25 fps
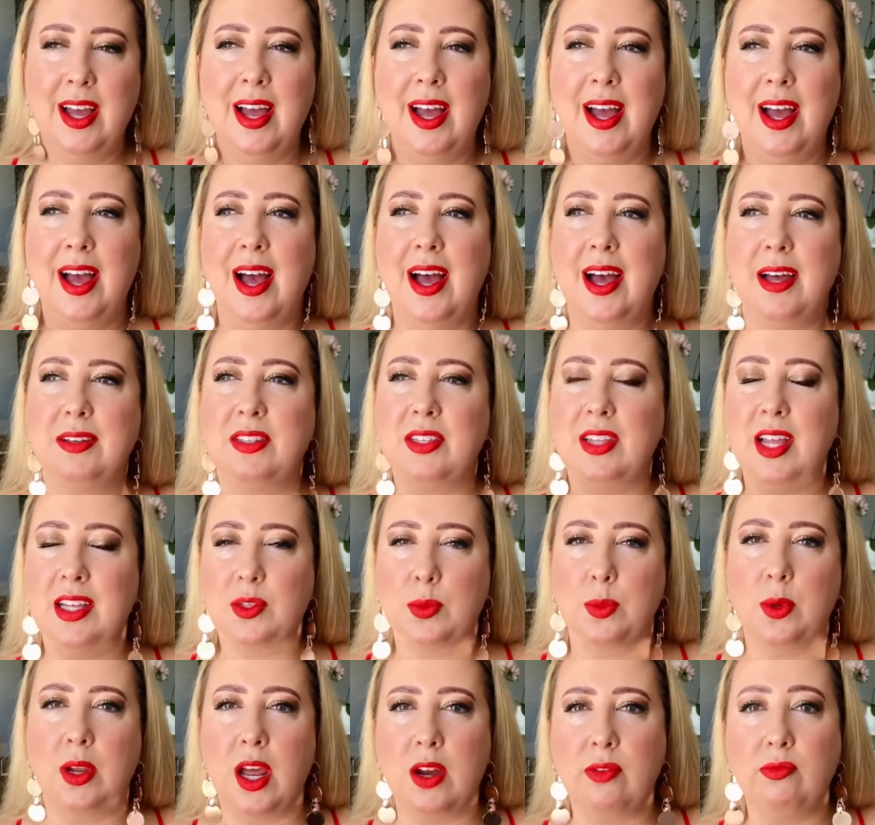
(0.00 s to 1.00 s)
So that's
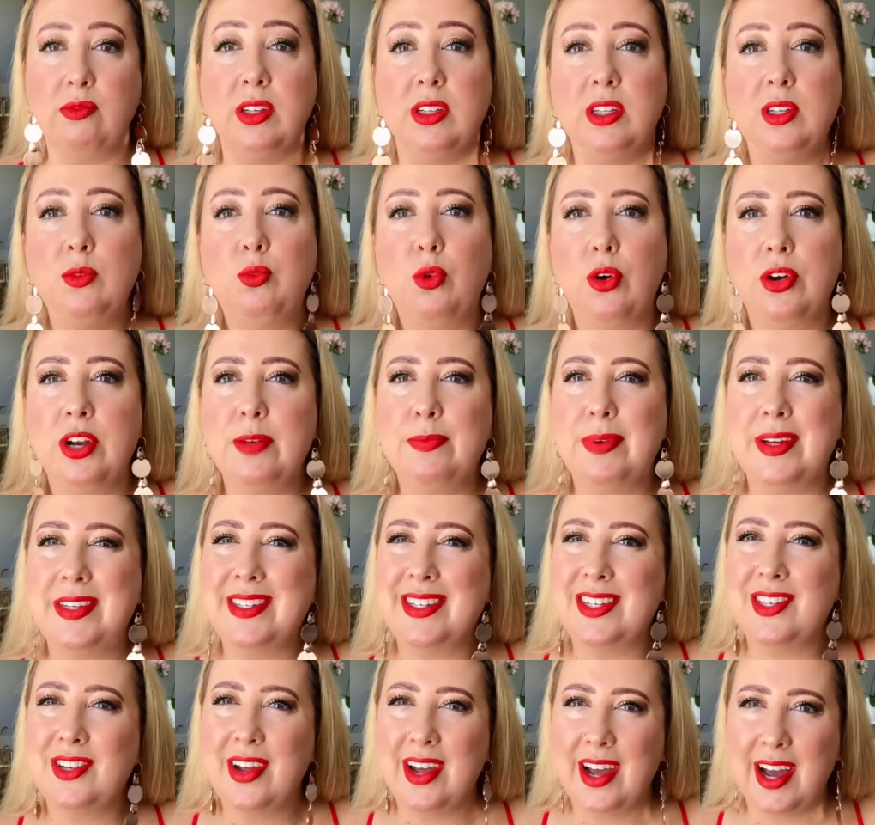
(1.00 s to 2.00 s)
what I really wanted, but didn't
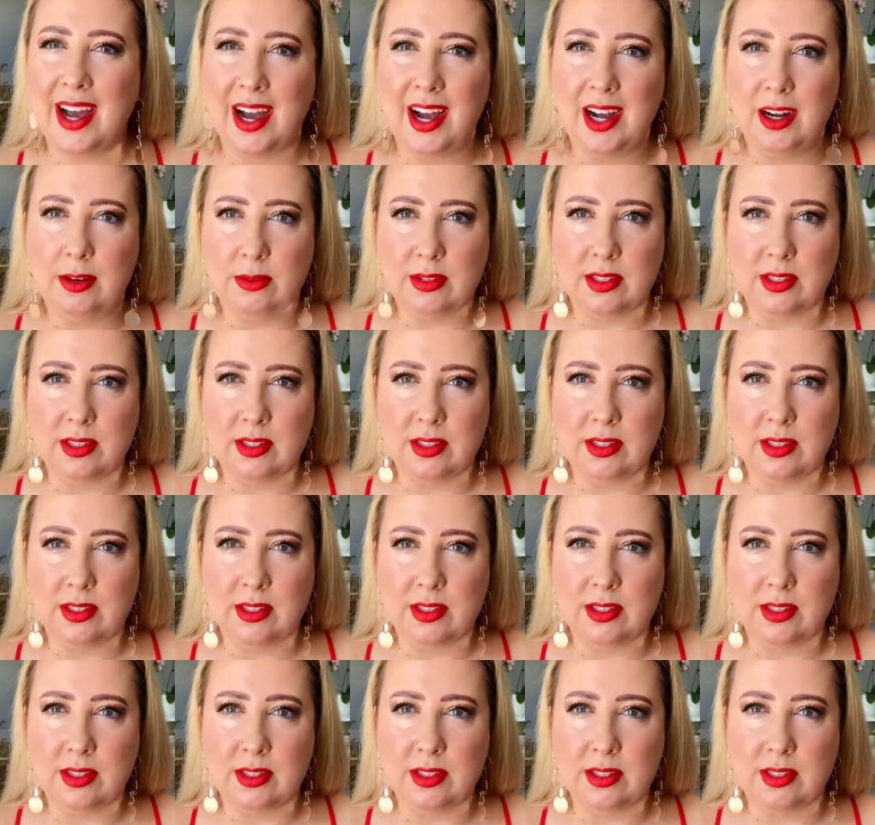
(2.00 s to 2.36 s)
know how I was